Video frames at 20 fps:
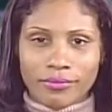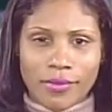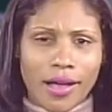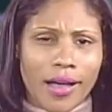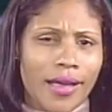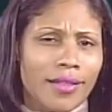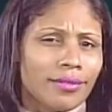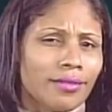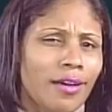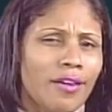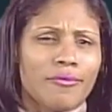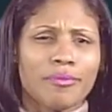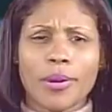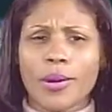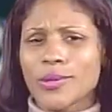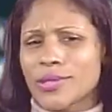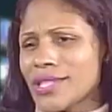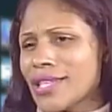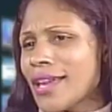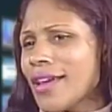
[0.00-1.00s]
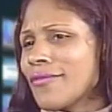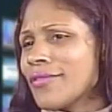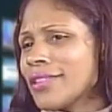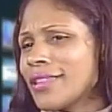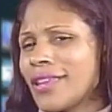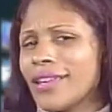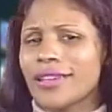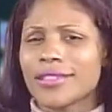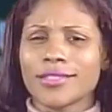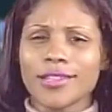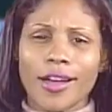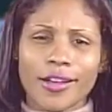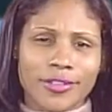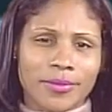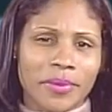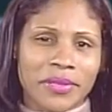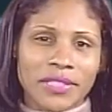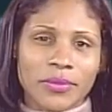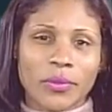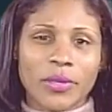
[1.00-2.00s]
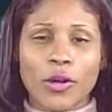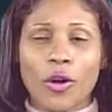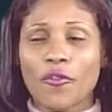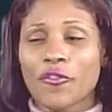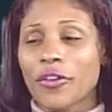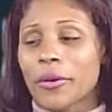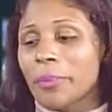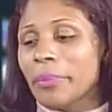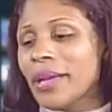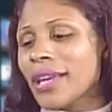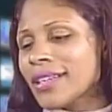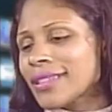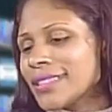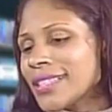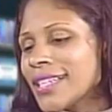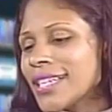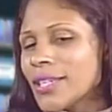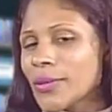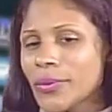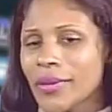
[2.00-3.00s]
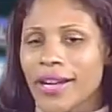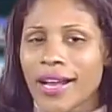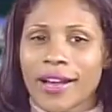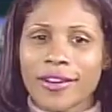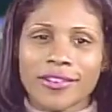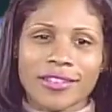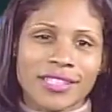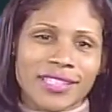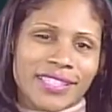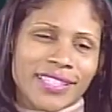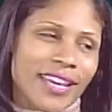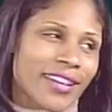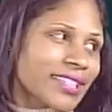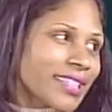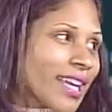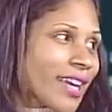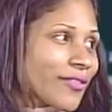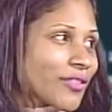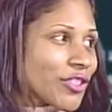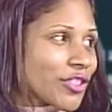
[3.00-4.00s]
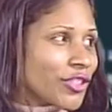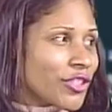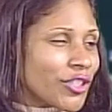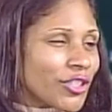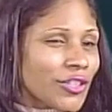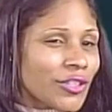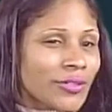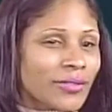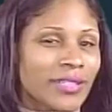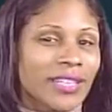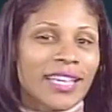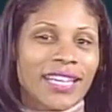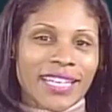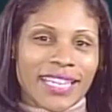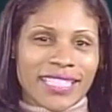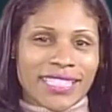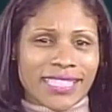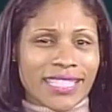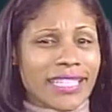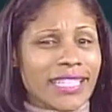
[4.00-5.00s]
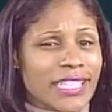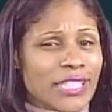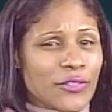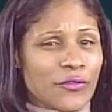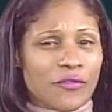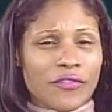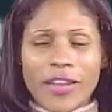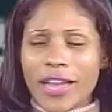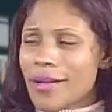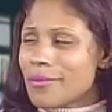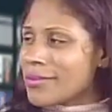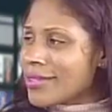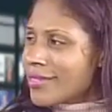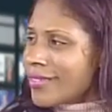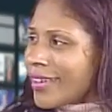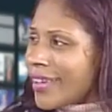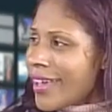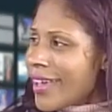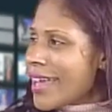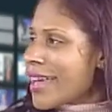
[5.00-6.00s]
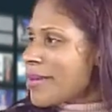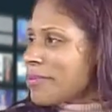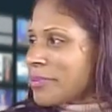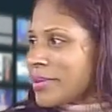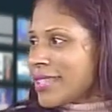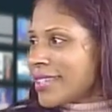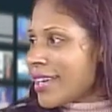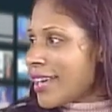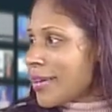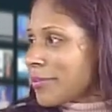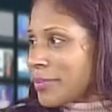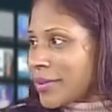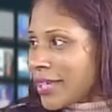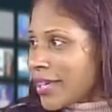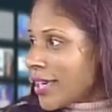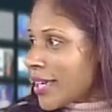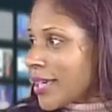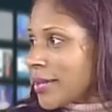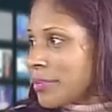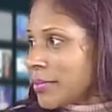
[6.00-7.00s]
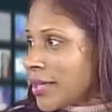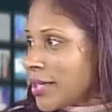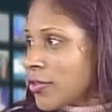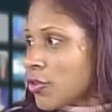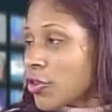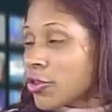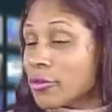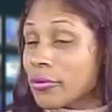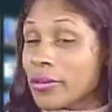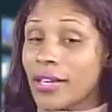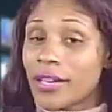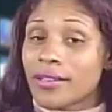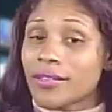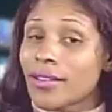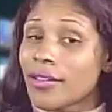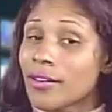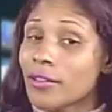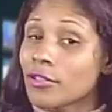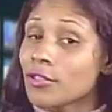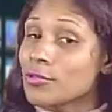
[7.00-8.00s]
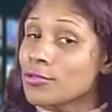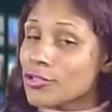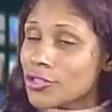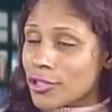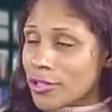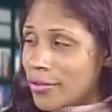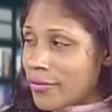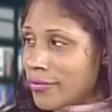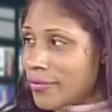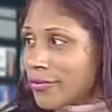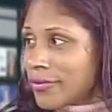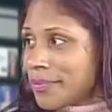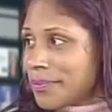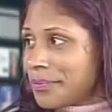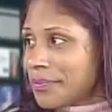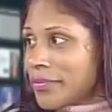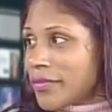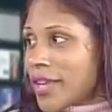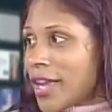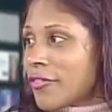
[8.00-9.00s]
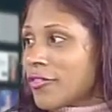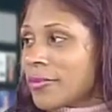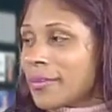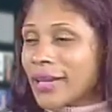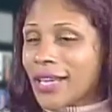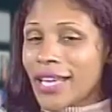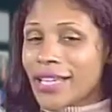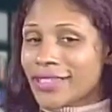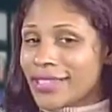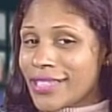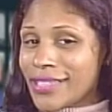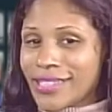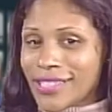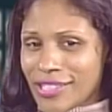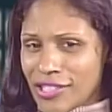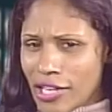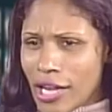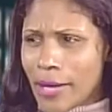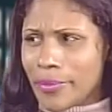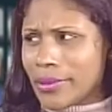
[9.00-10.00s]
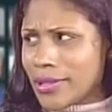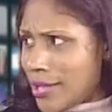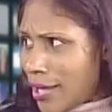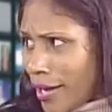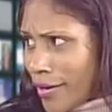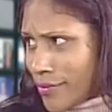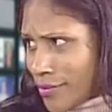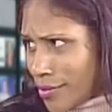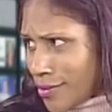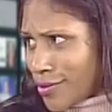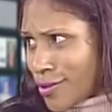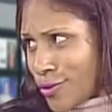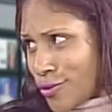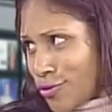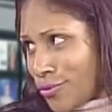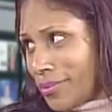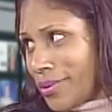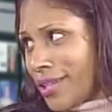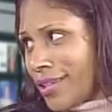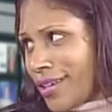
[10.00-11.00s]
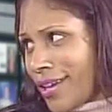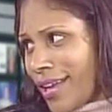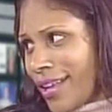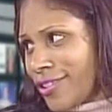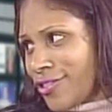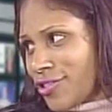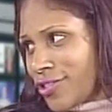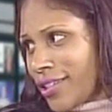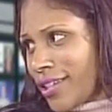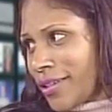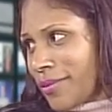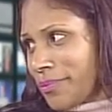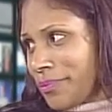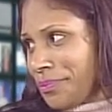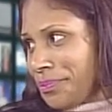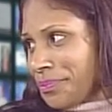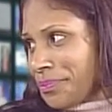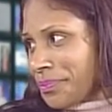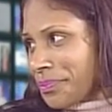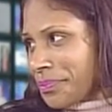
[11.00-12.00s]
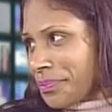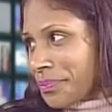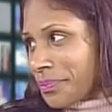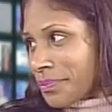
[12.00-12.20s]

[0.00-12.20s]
I love posting everything and documenting. We go for a picnic, we're out on a Saturday afternoon, it's kids, family, happy, happy, happy, or mm-hmm. creating that illusion of everybody had lead such happy lives on social media actually. Absolutely.